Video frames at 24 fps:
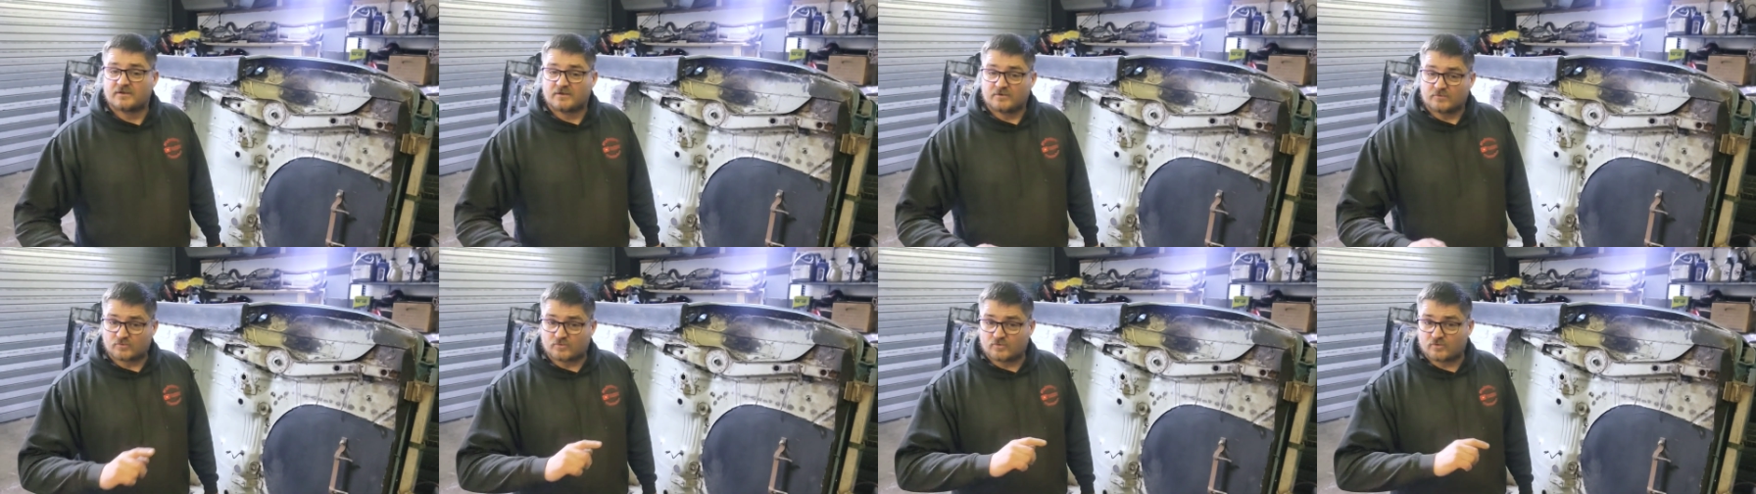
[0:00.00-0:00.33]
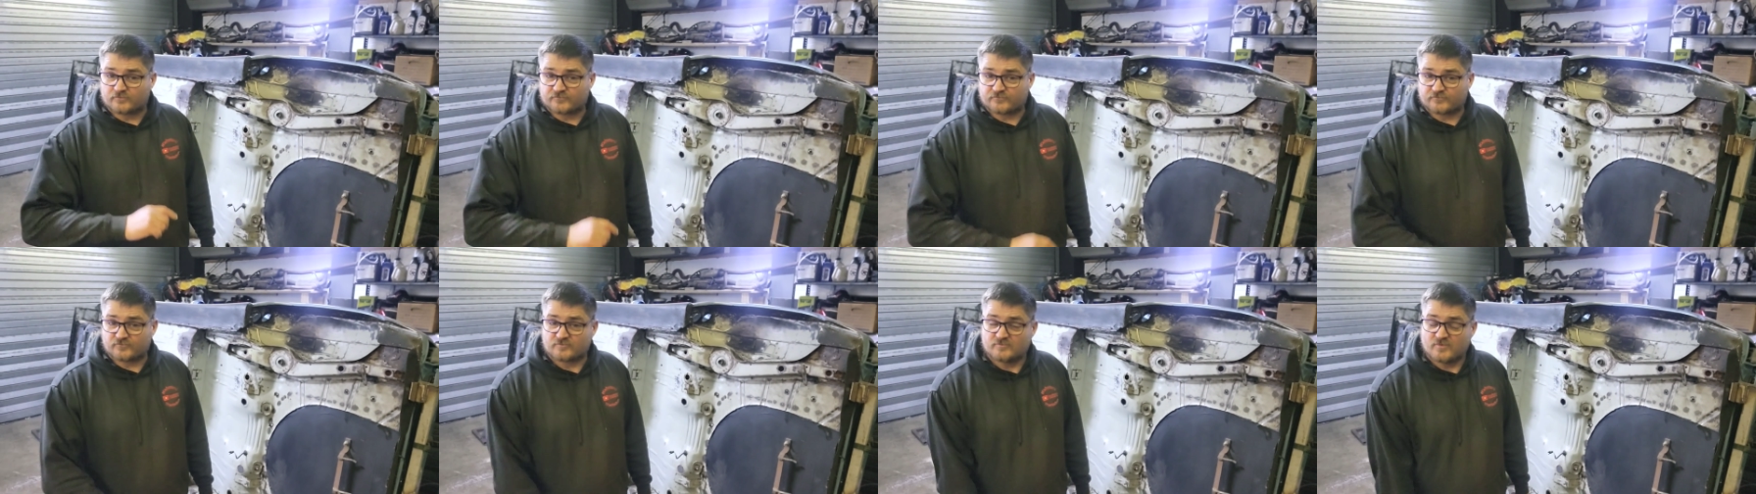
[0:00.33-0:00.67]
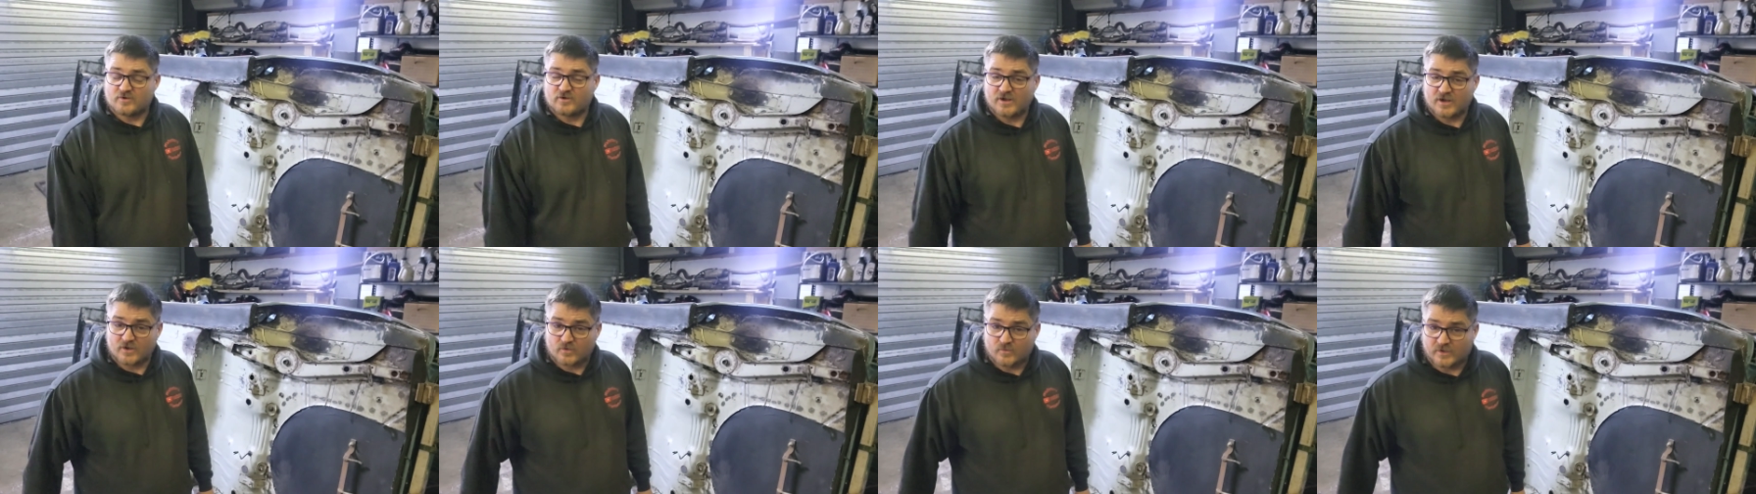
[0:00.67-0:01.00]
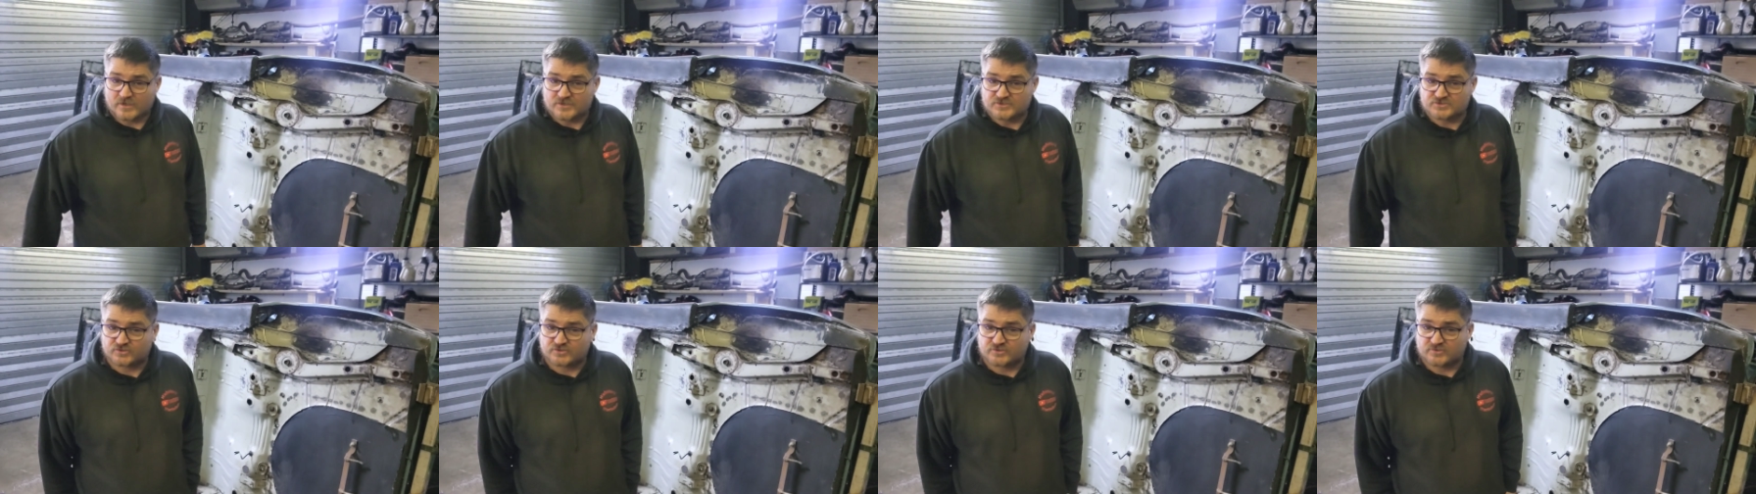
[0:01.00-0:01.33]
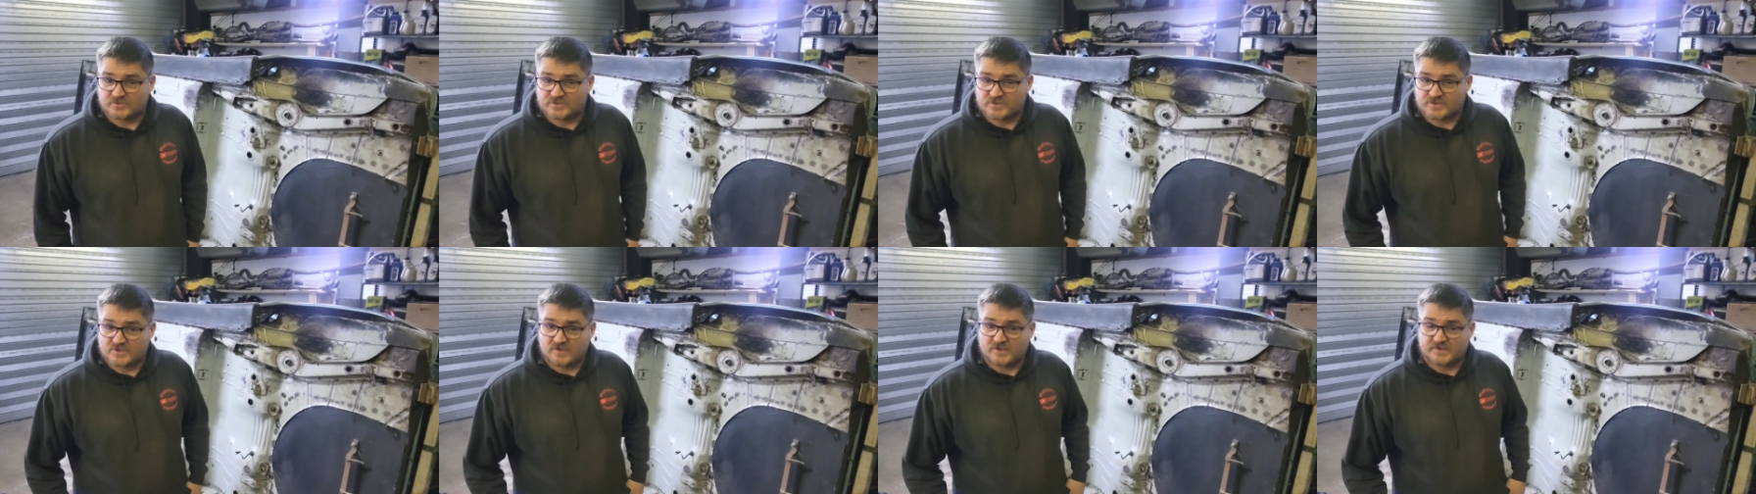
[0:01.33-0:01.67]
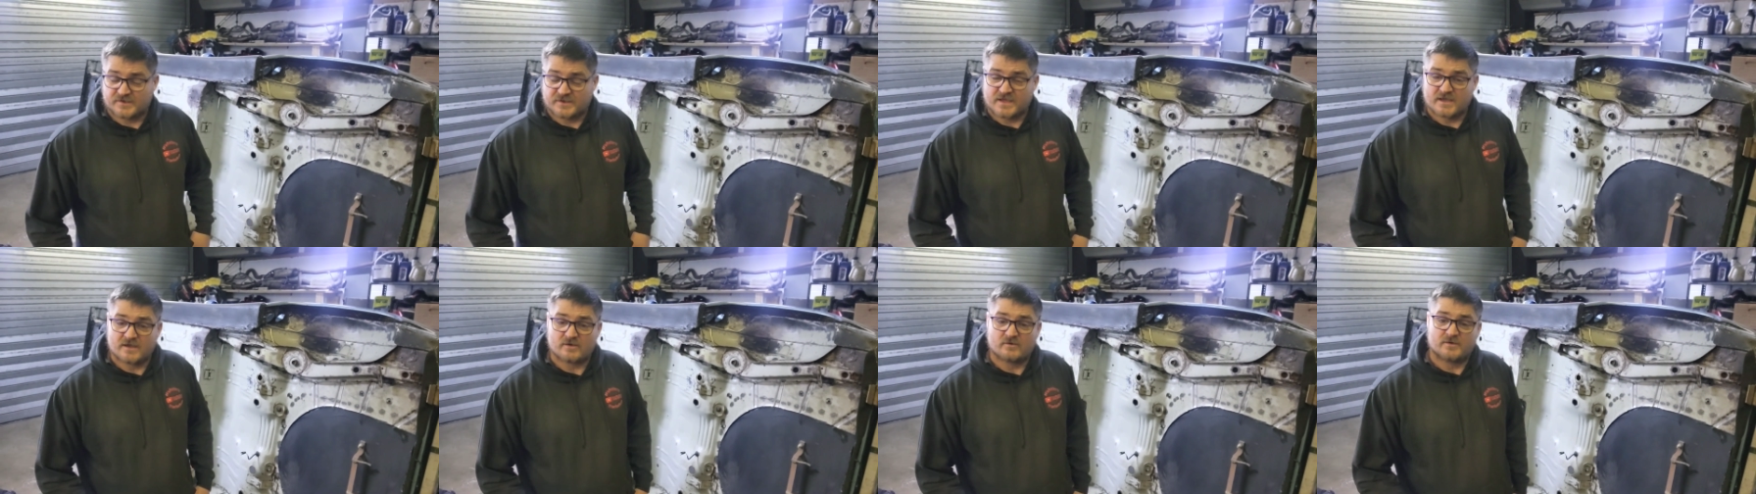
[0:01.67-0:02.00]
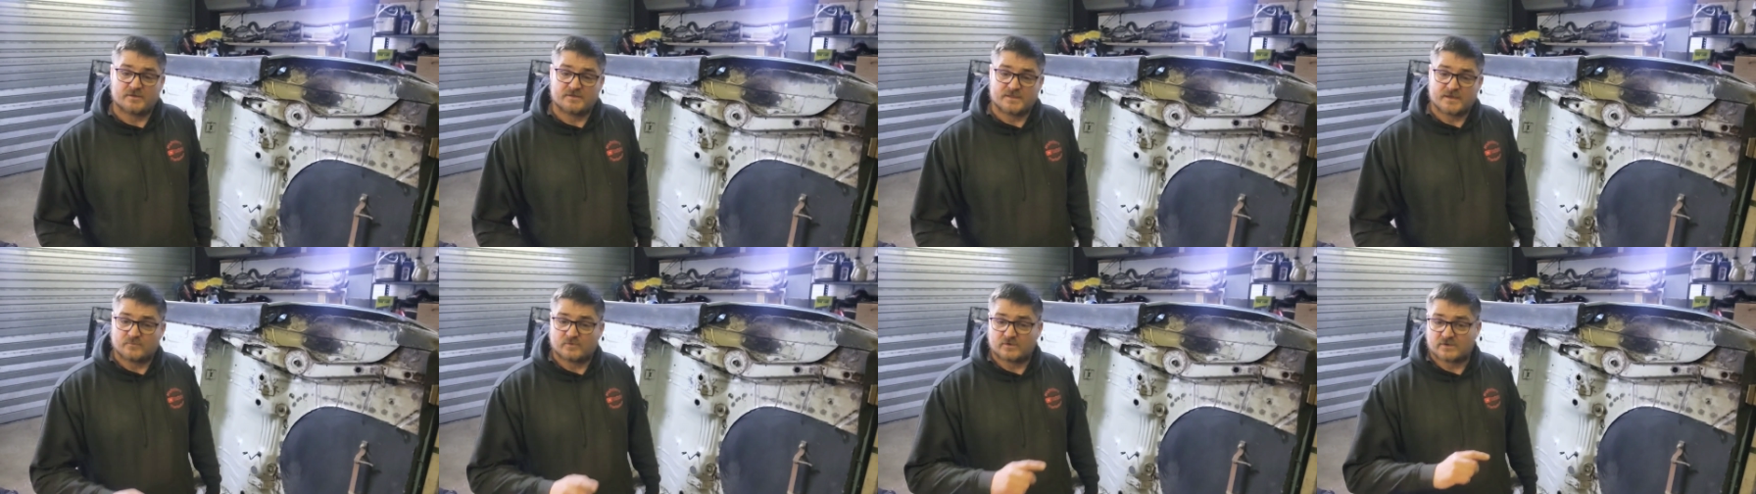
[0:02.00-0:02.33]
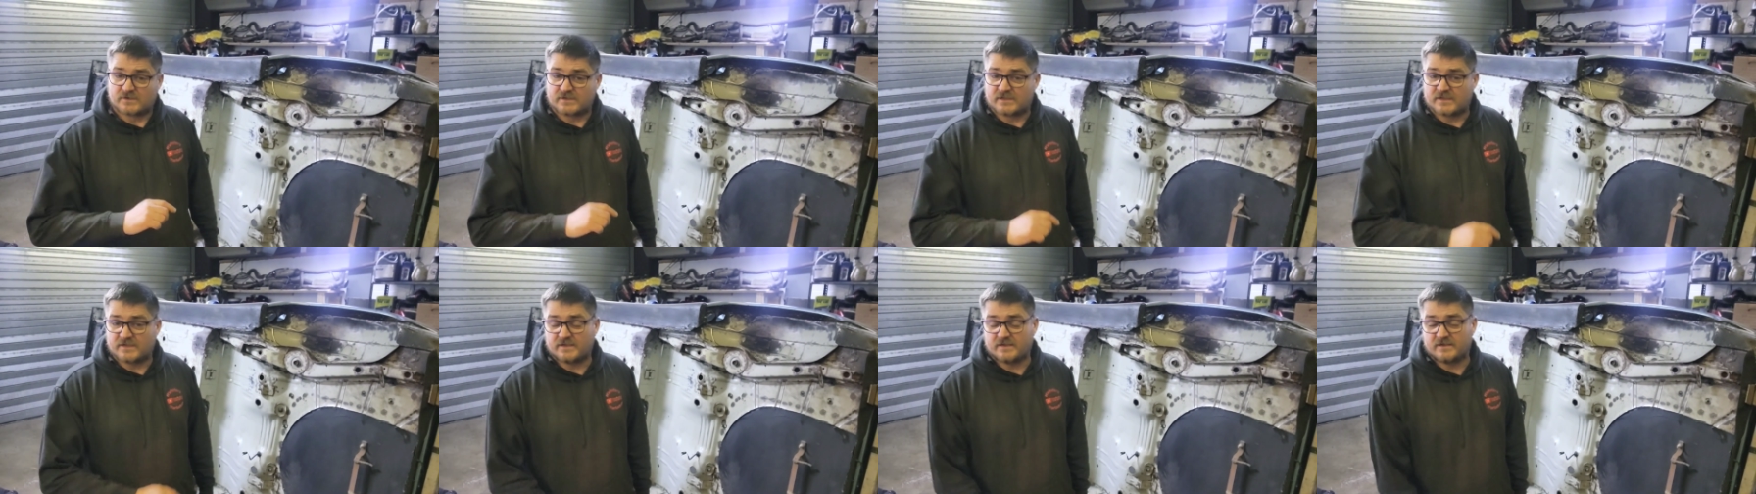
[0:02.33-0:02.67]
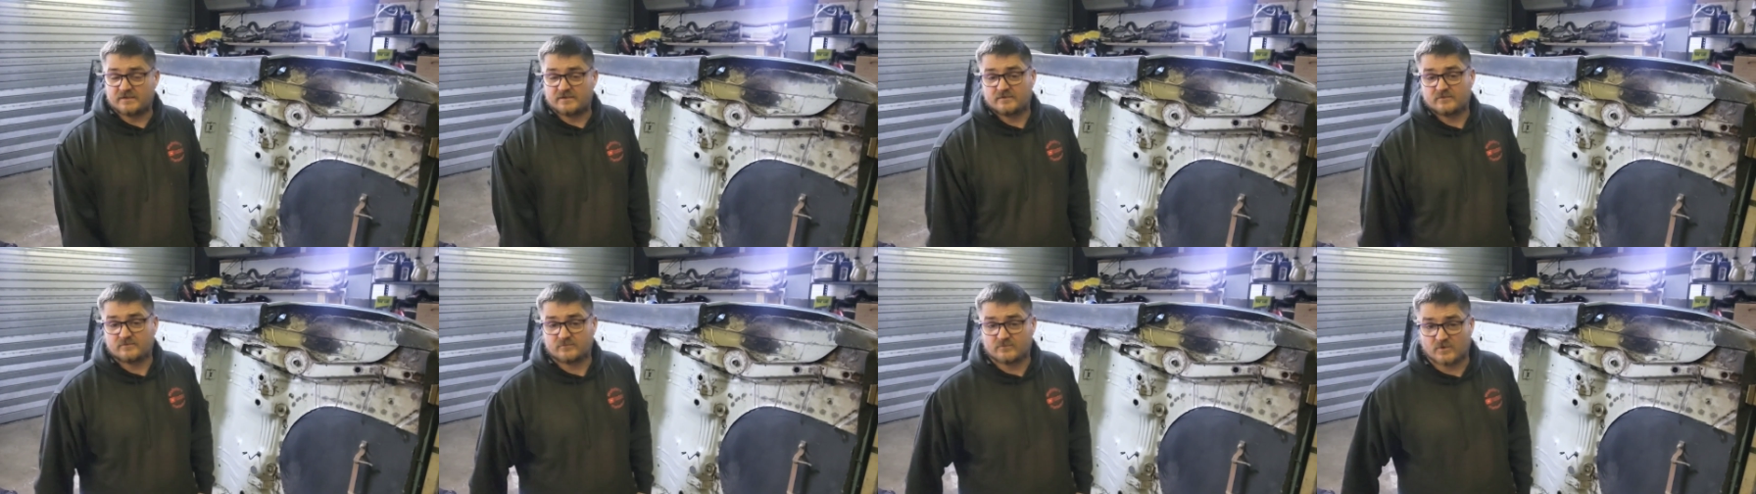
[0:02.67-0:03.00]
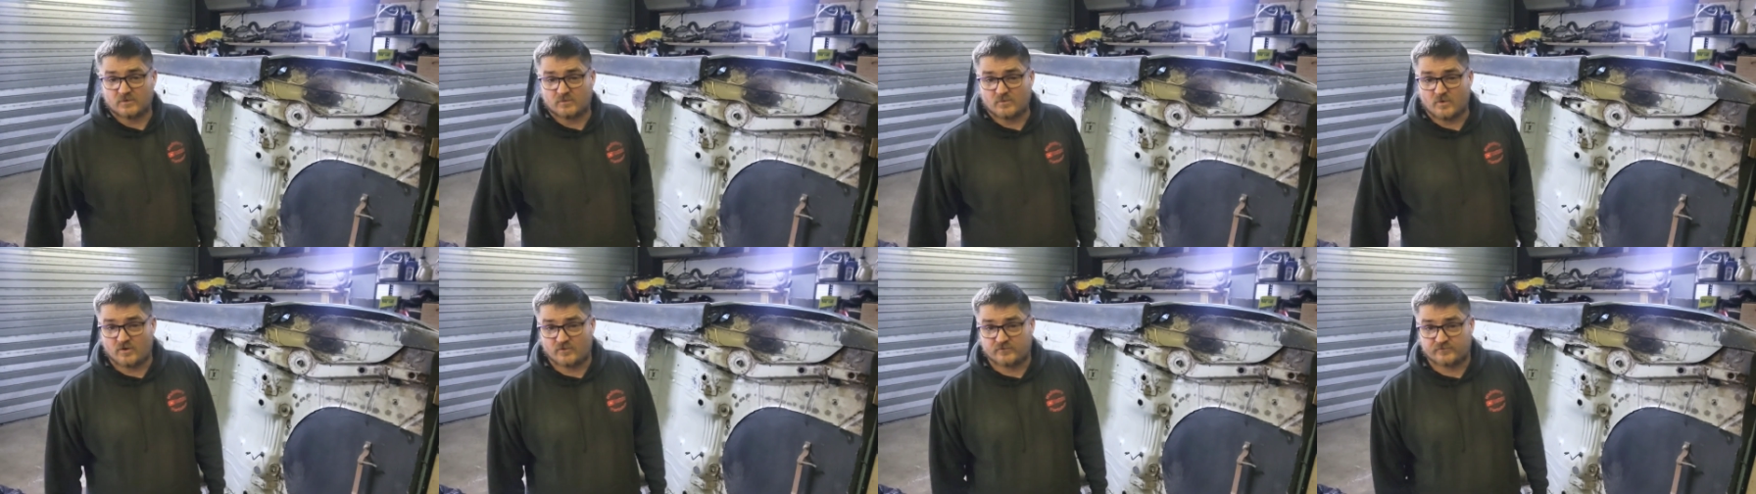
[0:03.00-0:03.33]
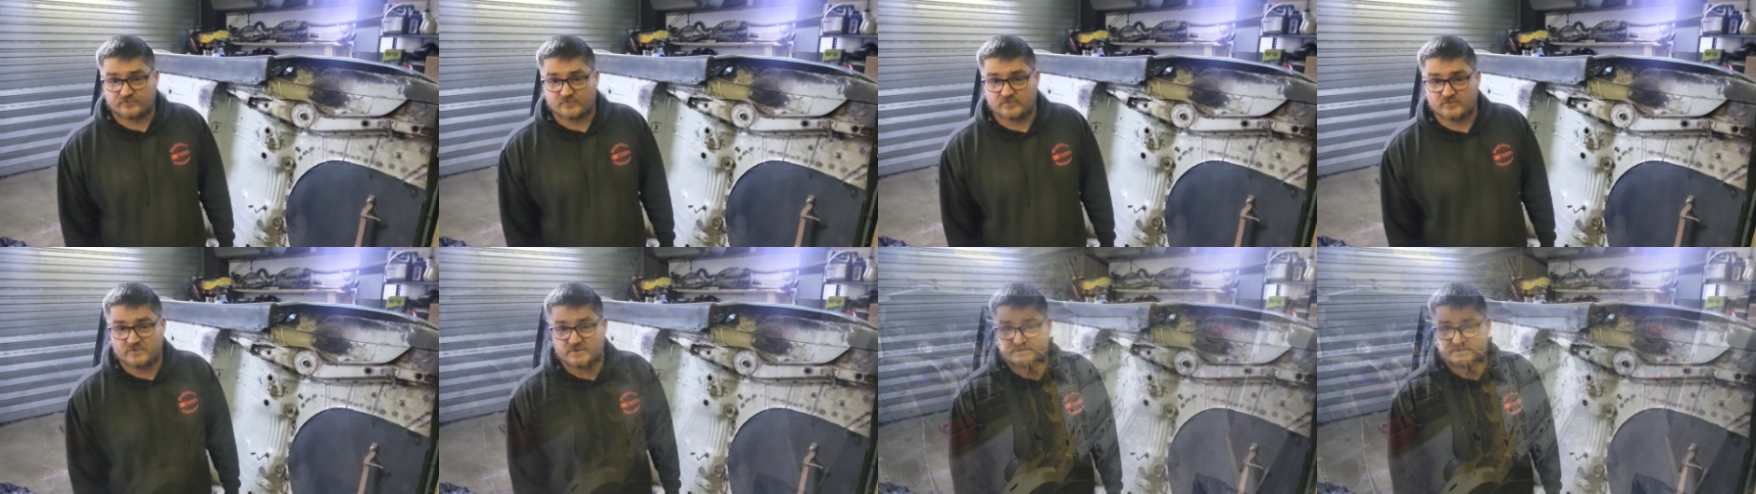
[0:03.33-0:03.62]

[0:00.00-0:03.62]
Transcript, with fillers: We'll go through them all. I'll quickly show you what they are now, and then we'll, uh, we'll walk through